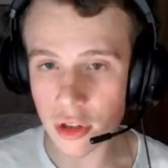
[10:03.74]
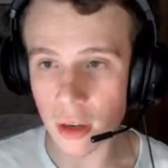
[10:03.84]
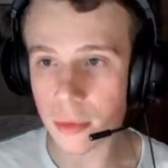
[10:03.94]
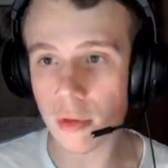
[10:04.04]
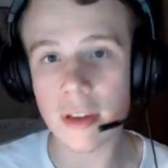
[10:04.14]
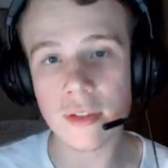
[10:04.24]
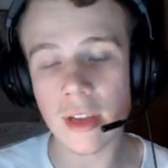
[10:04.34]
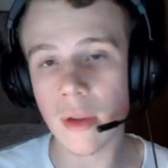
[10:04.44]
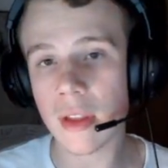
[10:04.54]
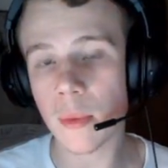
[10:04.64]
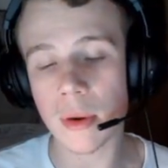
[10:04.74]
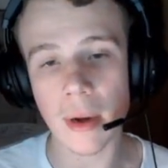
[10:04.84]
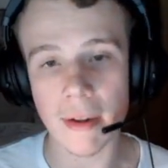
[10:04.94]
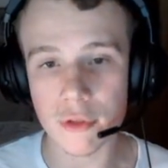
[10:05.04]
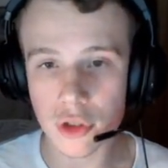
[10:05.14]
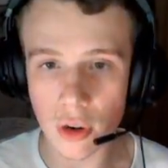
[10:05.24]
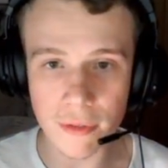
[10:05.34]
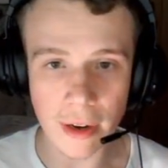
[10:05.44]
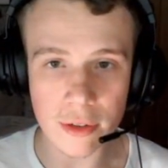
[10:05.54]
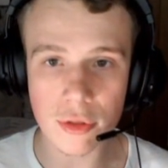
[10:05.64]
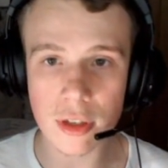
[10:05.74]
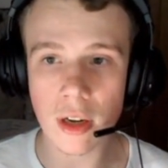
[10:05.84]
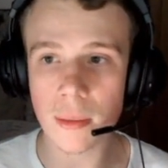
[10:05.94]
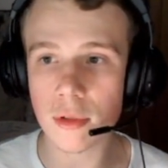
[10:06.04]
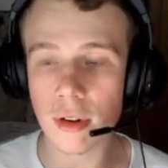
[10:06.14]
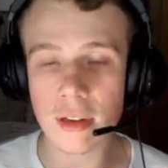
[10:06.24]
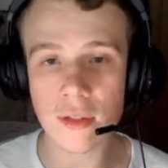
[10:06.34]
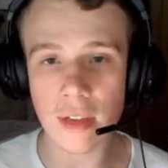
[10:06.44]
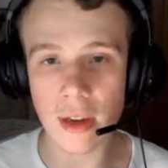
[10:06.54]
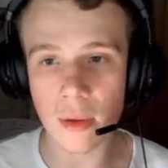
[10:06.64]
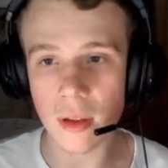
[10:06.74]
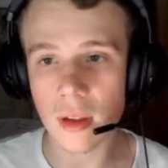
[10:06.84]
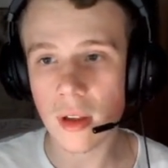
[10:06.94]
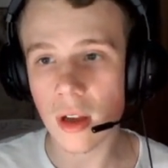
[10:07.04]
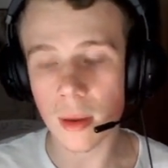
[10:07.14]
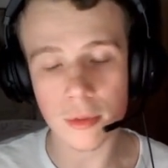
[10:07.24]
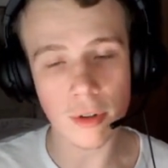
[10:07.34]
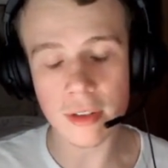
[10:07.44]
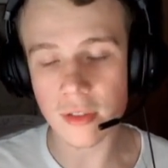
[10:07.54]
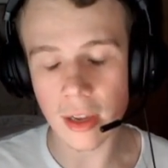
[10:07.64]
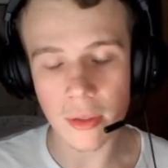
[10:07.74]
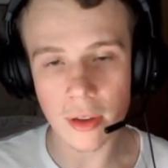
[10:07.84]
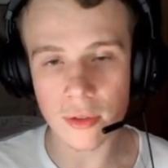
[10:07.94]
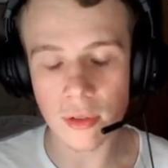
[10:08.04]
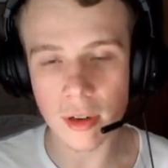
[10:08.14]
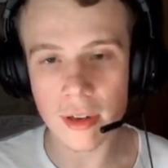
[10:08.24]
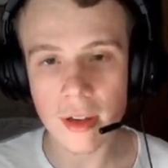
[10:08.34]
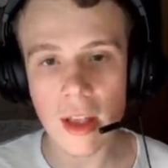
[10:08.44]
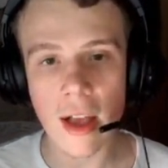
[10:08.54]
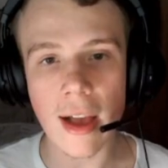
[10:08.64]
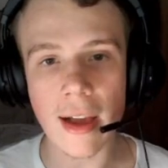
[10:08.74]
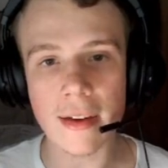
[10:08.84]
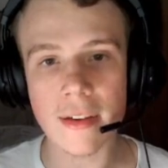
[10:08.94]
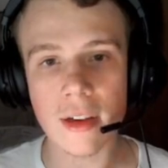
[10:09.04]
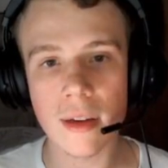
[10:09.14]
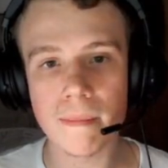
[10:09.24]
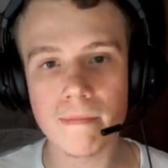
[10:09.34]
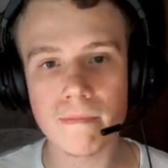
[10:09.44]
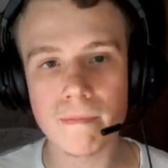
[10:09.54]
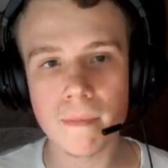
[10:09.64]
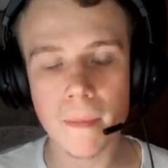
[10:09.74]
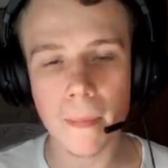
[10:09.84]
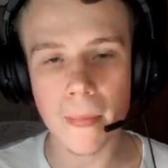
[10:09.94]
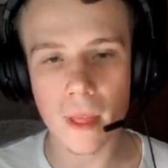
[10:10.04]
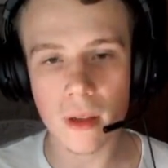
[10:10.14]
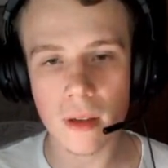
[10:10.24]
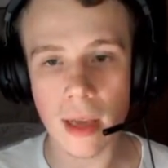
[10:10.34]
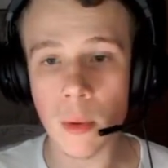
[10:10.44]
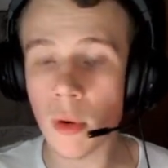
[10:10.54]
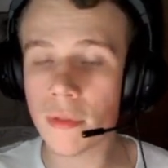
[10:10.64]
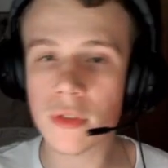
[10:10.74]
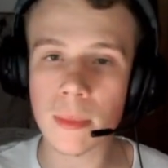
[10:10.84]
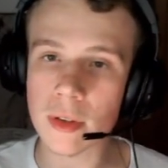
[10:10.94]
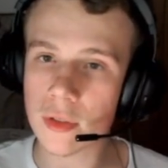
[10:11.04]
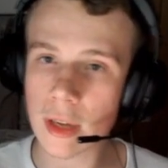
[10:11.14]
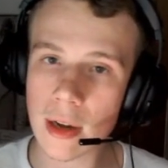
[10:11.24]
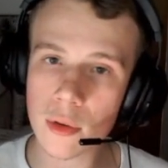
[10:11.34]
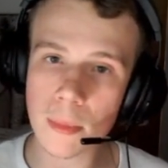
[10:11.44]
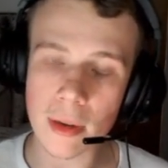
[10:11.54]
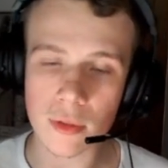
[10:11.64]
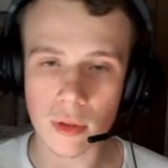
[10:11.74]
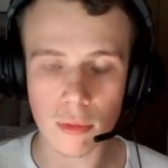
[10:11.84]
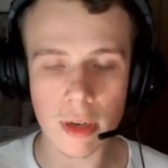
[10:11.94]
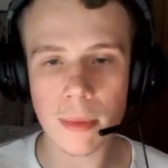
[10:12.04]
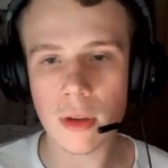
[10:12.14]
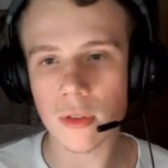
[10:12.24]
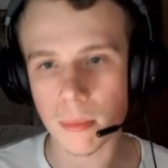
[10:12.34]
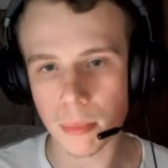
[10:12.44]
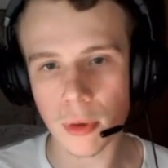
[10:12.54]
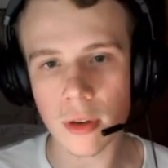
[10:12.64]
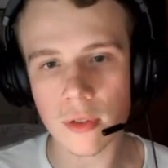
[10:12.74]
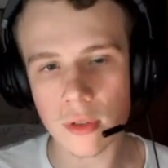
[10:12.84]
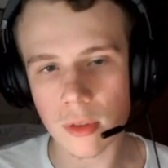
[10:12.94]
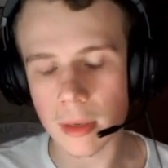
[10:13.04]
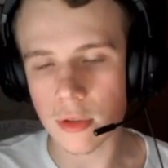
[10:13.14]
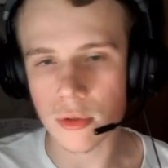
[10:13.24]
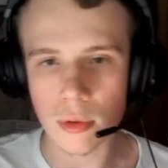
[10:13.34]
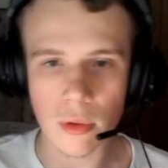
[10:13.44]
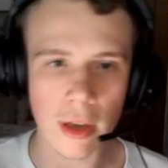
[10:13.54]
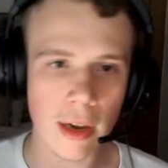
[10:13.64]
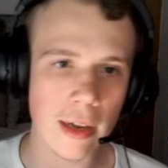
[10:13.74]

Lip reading: upgrades down there. We will have jar factory upgrades down there. Sorry, and it will obviously be scaled based on the rebirths and prices to make sure that